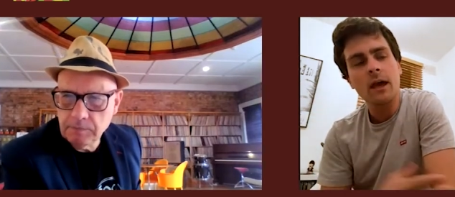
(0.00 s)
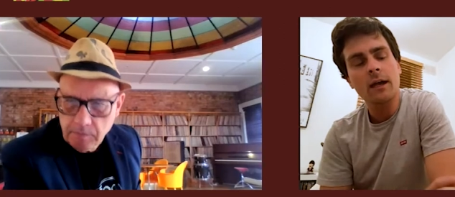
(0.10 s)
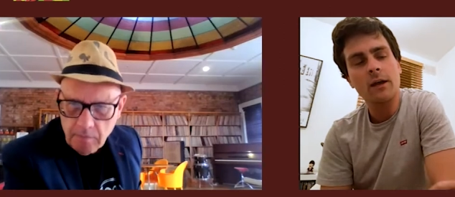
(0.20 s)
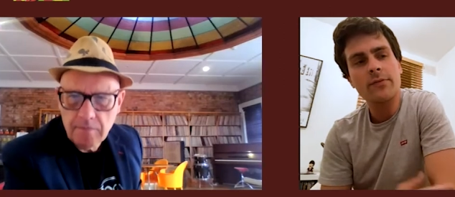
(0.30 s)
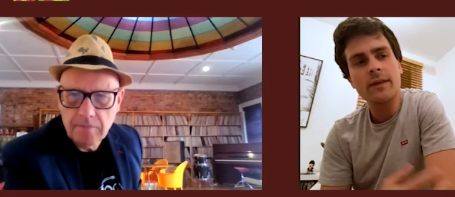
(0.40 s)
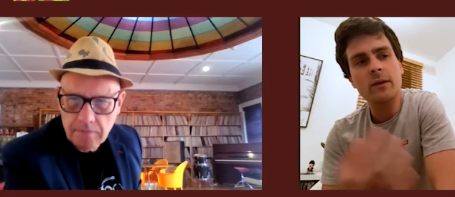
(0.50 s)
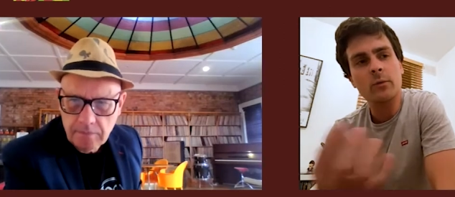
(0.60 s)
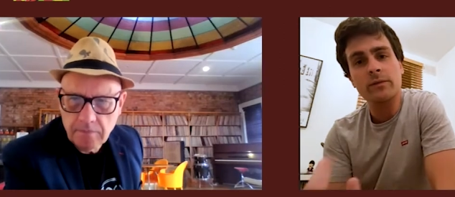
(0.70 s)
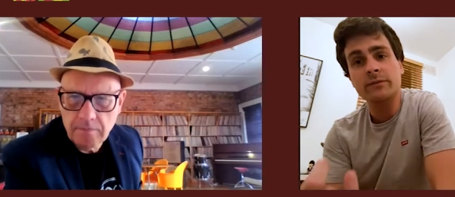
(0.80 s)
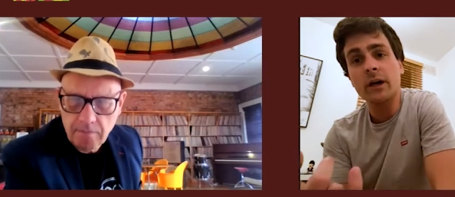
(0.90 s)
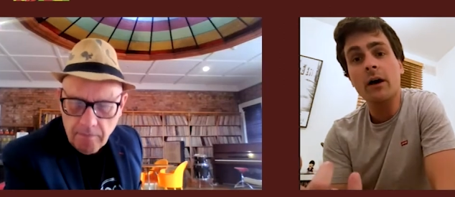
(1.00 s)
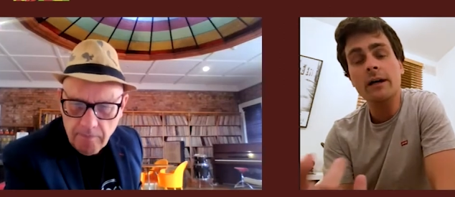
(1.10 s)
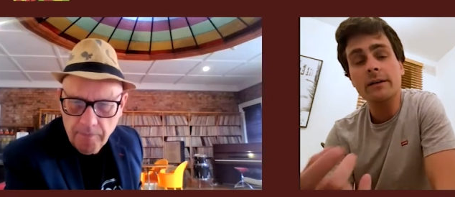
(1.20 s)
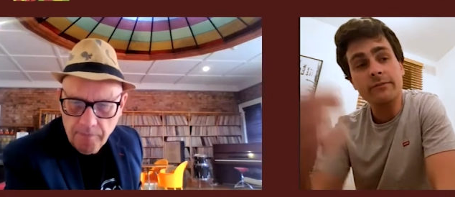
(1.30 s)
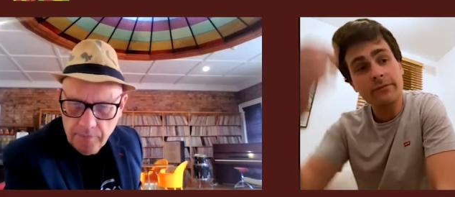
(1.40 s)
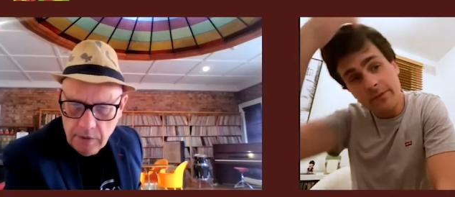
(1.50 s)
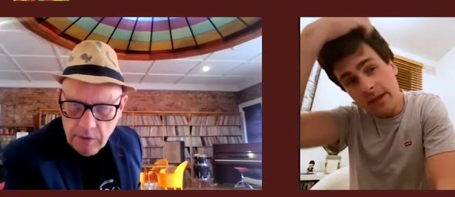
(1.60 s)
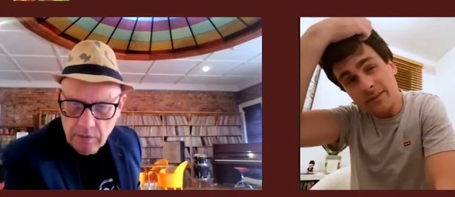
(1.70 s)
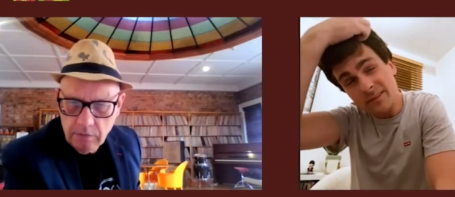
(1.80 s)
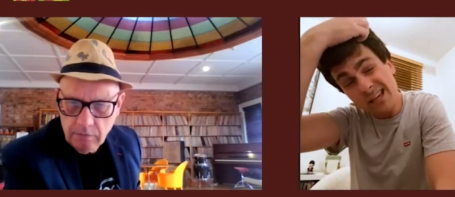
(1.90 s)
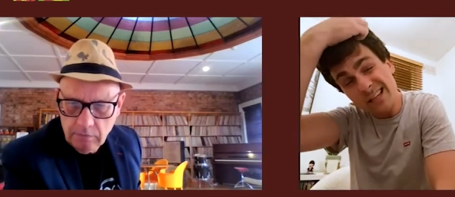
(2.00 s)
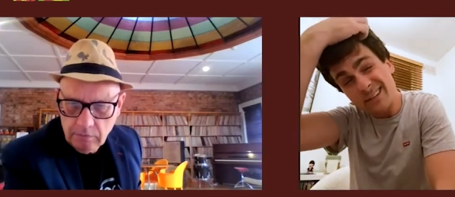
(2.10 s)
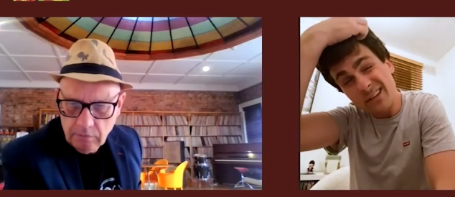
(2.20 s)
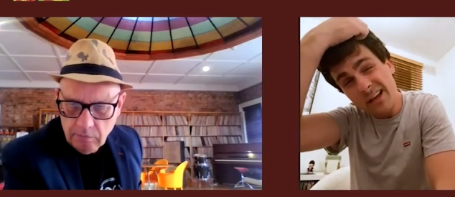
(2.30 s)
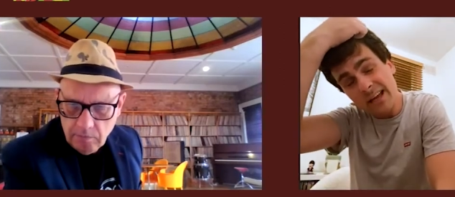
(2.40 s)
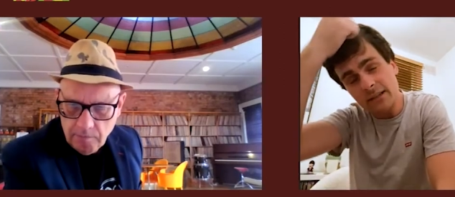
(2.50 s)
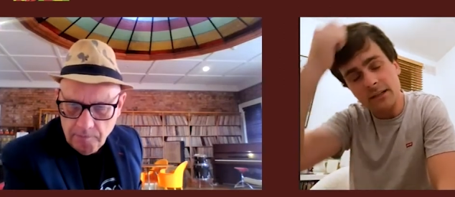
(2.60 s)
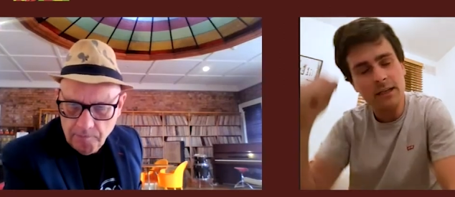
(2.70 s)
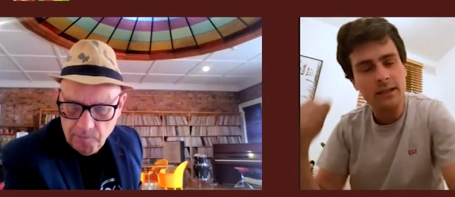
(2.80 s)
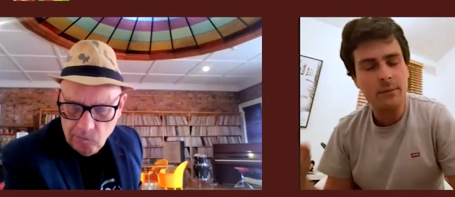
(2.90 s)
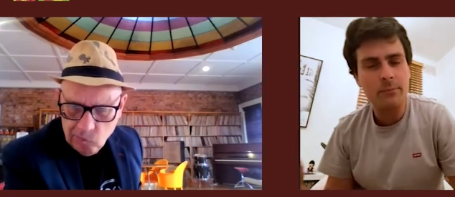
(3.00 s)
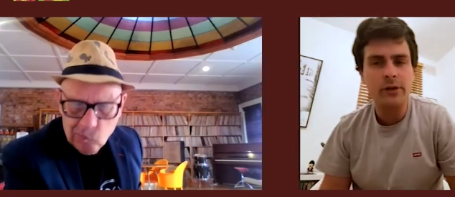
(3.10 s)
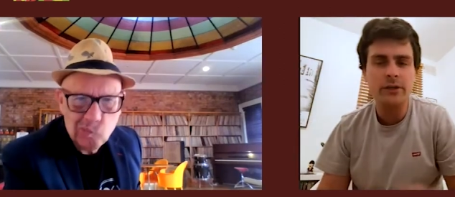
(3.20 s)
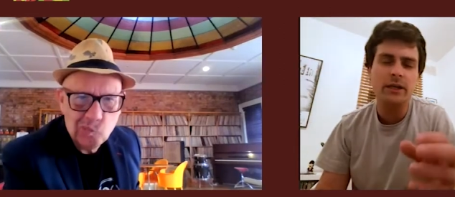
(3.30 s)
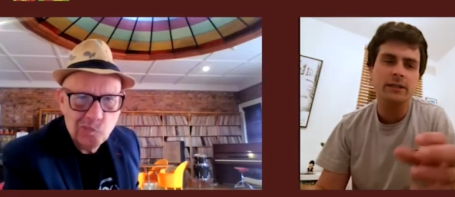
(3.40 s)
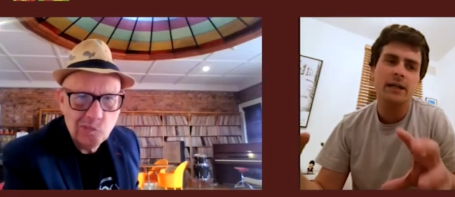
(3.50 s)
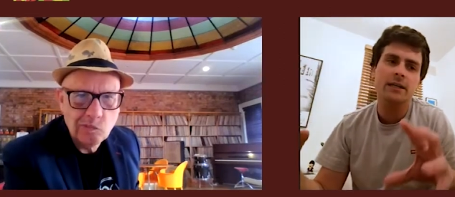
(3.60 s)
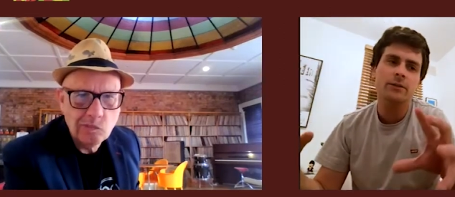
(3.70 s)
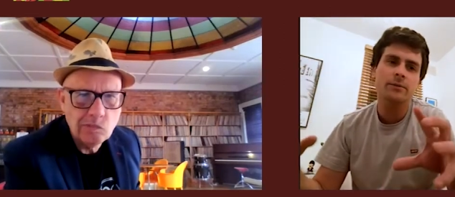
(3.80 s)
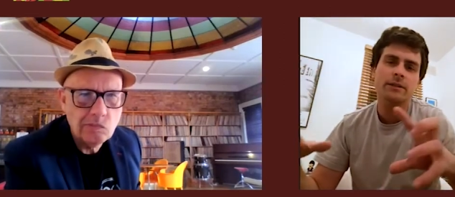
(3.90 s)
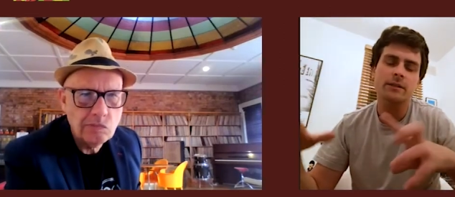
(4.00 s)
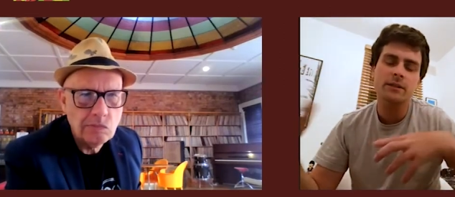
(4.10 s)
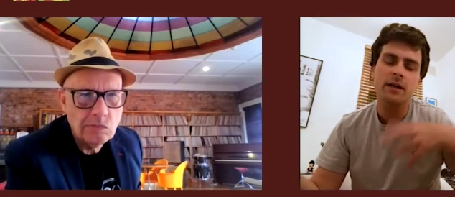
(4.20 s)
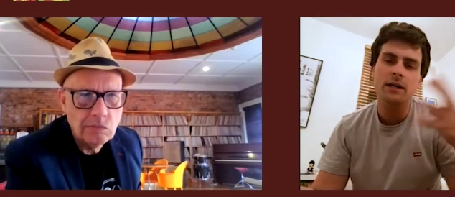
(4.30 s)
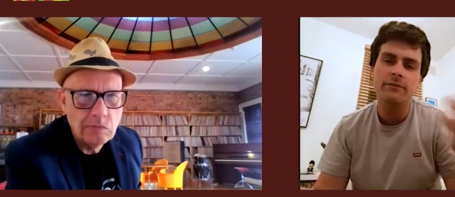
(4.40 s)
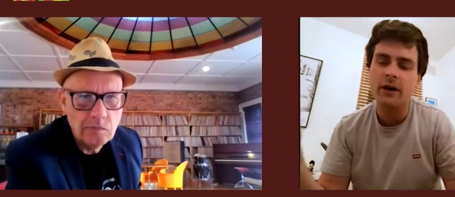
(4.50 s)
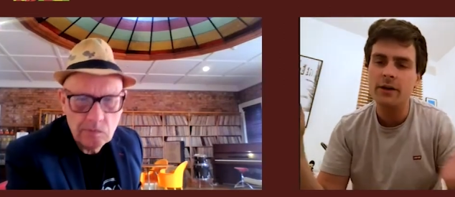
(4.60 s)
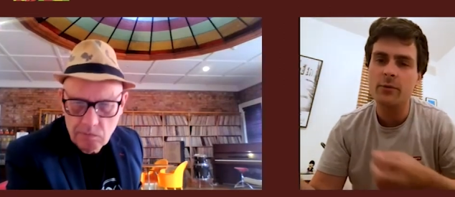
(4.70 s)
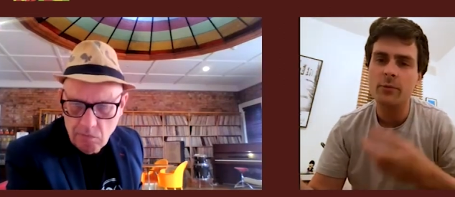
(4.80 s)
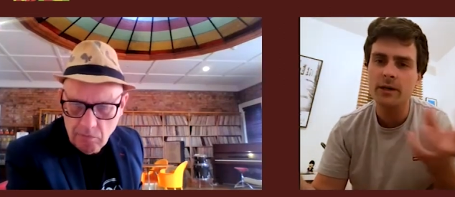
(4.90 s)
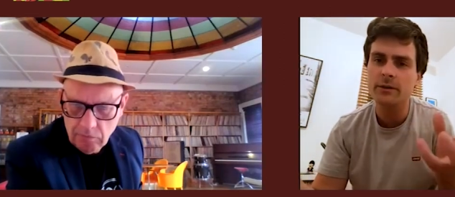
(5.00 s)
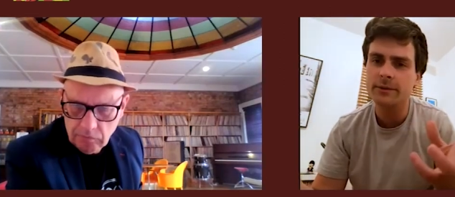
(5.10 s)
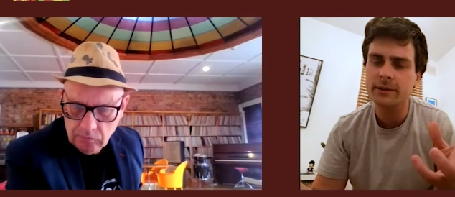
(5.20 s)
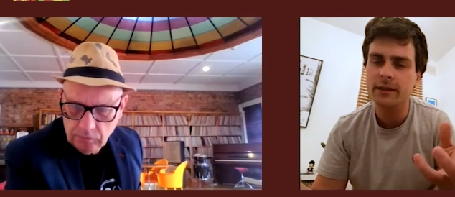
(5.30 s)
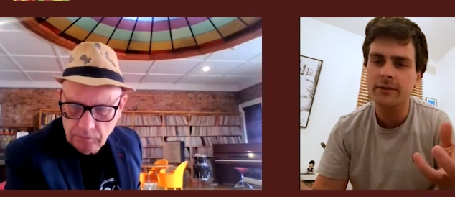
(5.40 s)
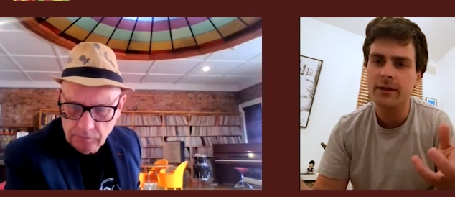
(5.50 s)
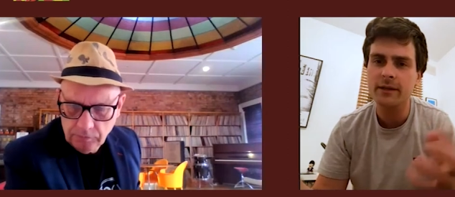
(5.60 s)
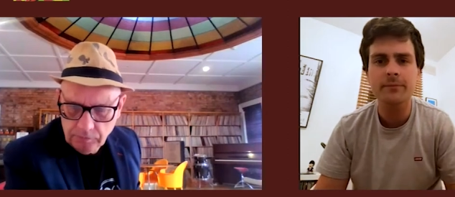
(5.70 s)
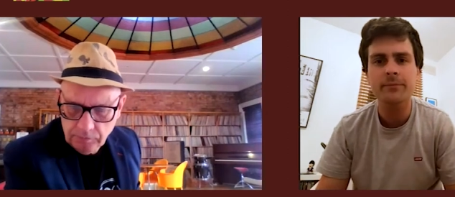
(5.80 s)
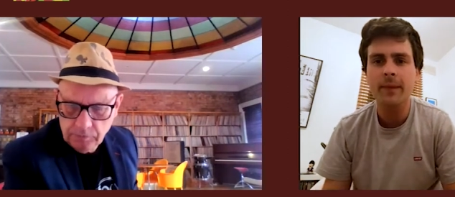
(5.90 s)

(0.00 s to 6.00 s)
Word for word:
Speaker 1: And I think with dive, there's it's like it, it bring it takes you into this kind of other world kind of thing.